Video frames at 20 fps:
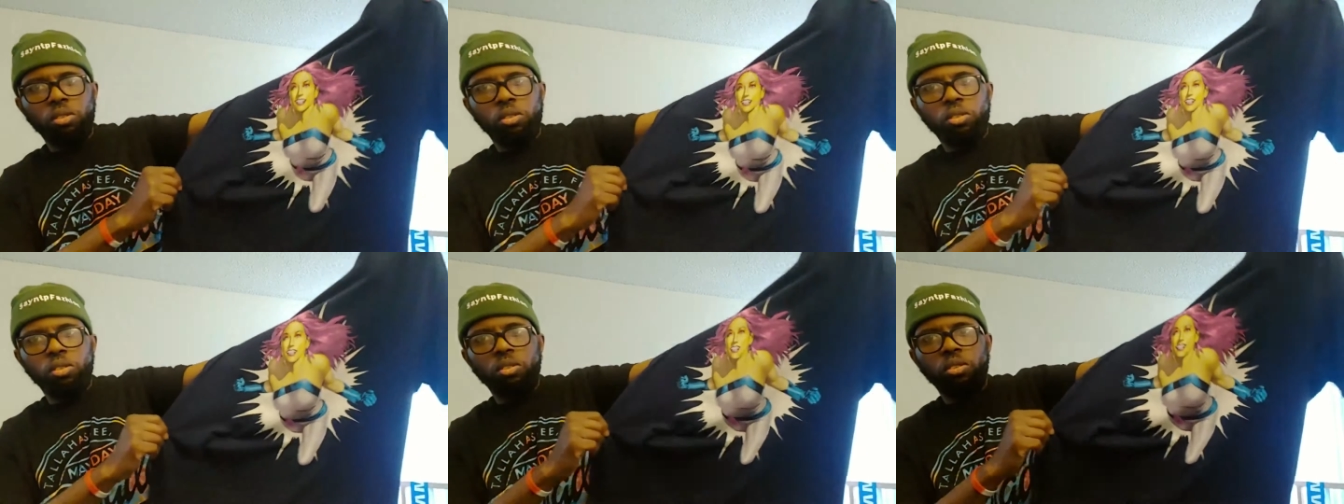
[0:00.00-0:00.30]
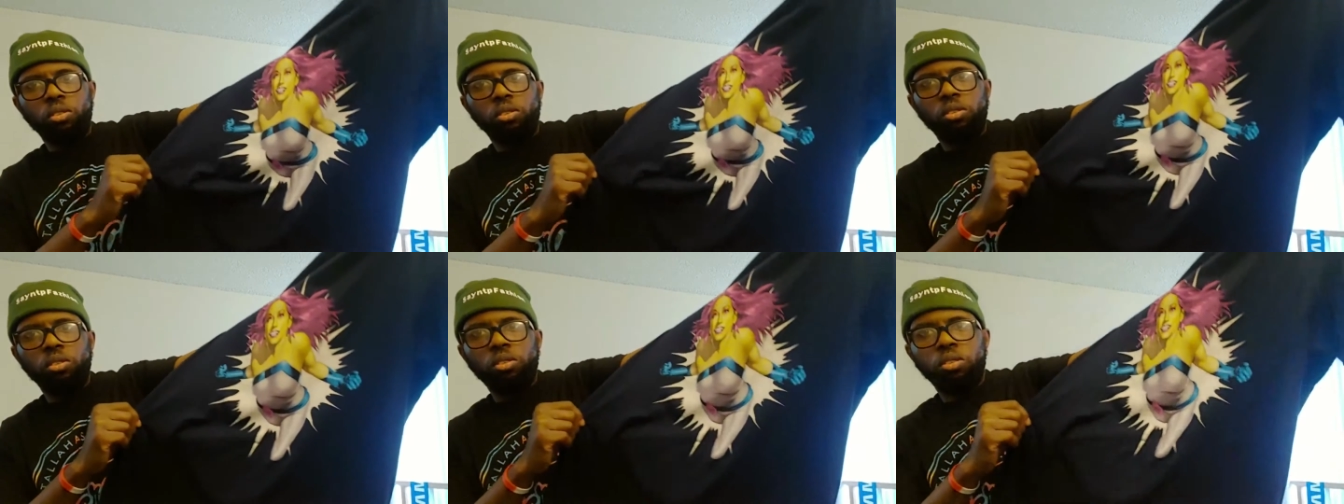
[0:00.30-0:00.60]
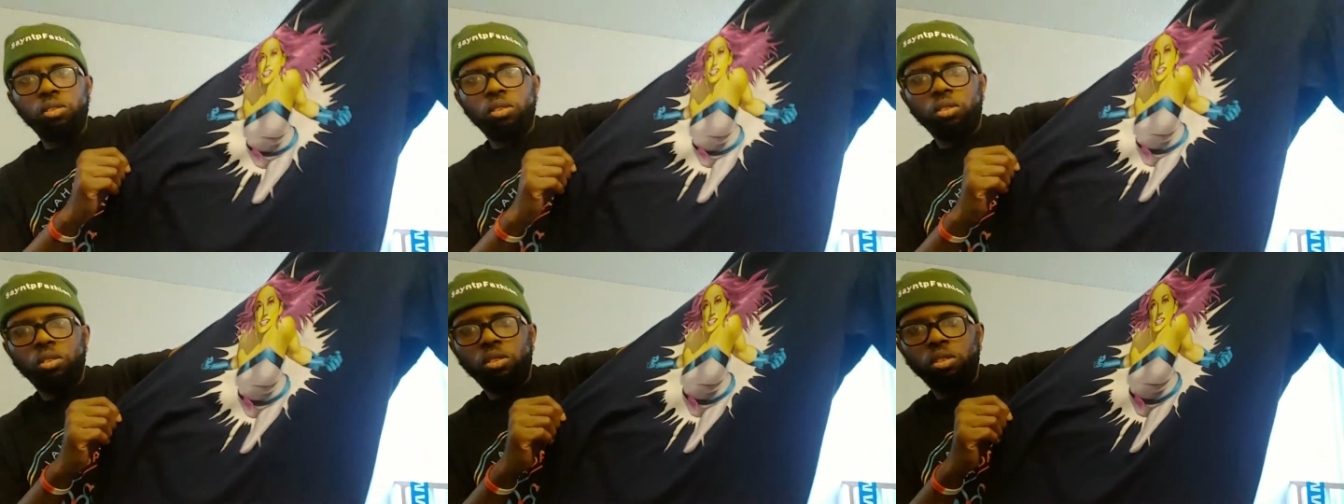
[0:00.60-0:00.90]
So
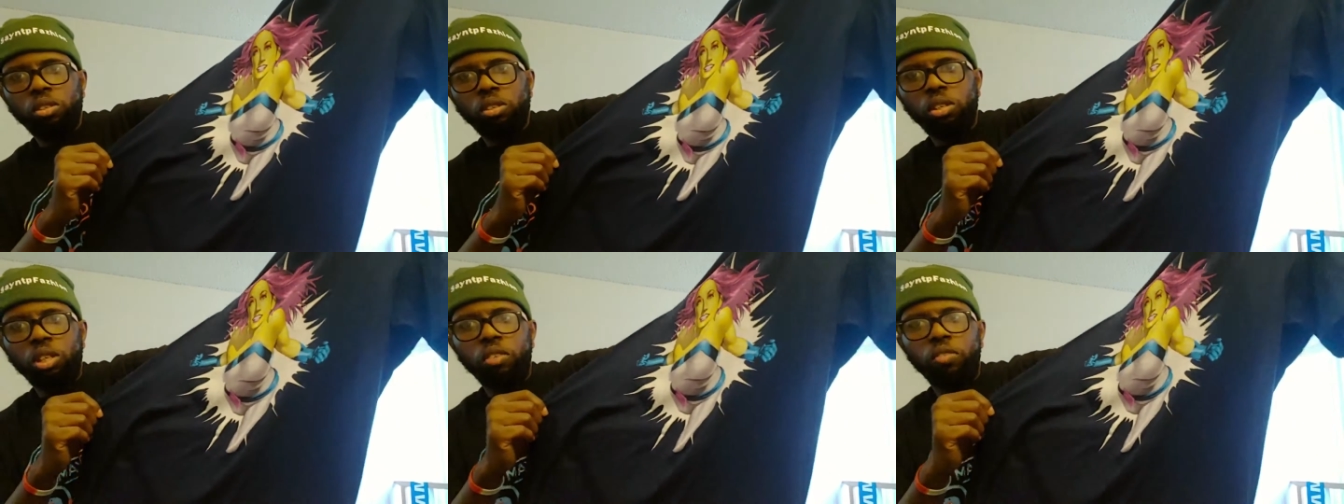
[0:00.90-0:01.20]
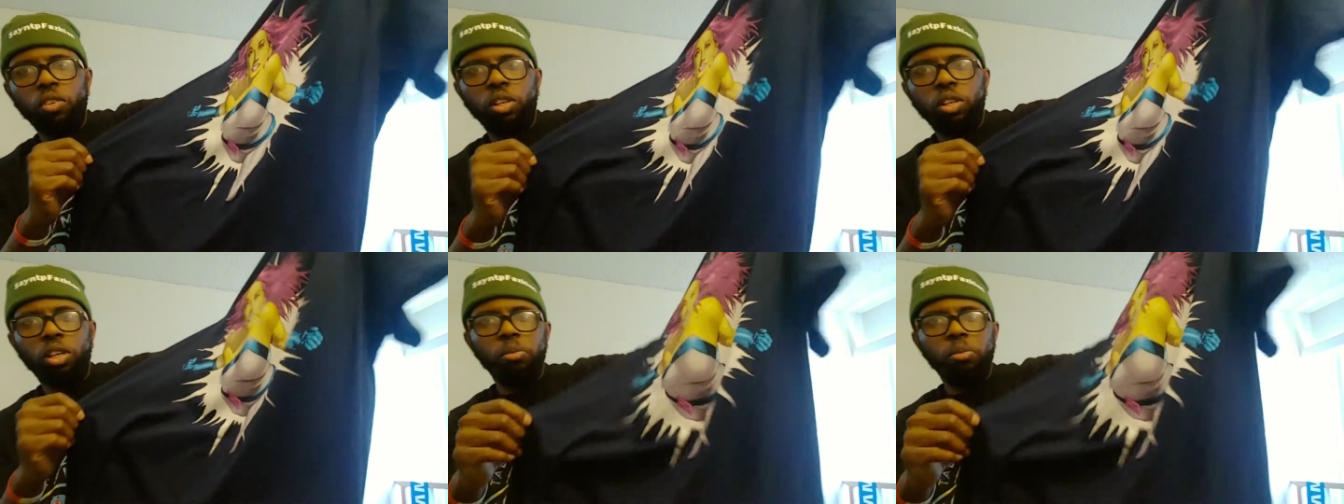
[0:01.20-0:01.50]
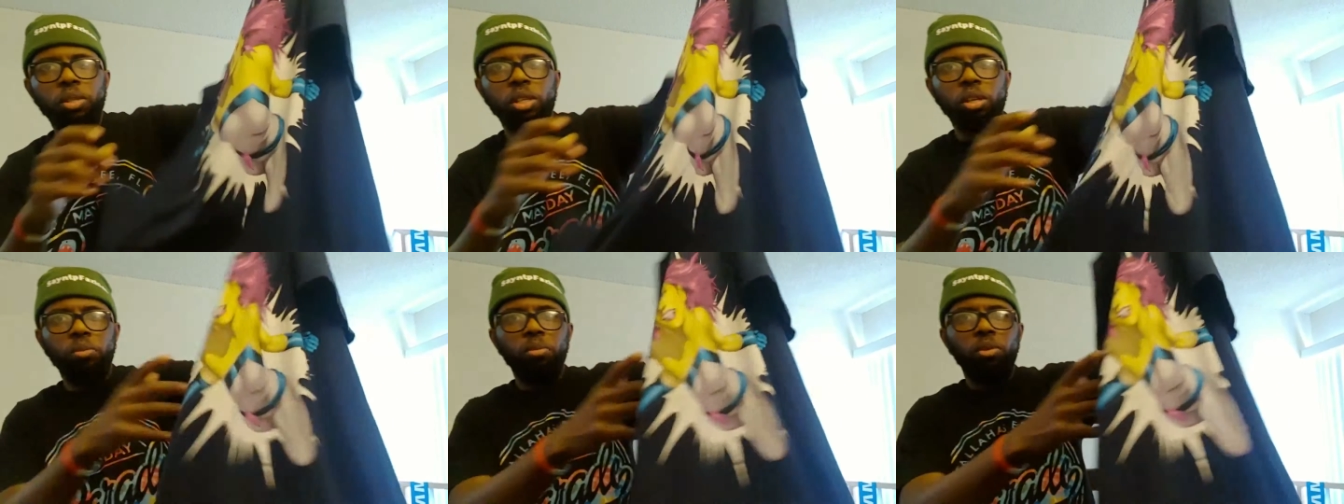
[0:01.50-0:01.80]
leave a comment
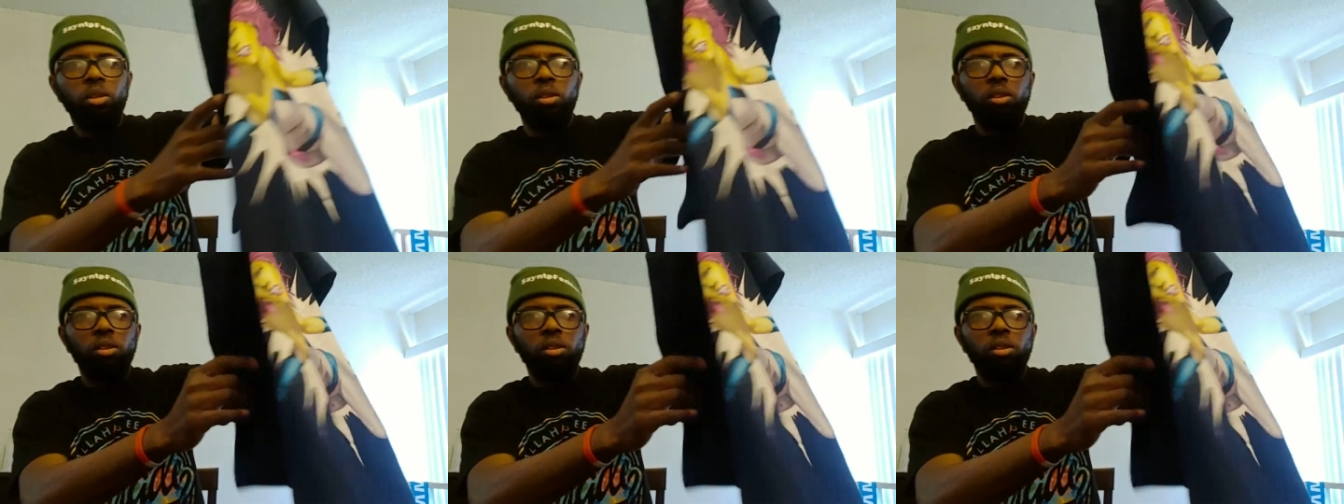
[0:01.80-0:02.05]
down below.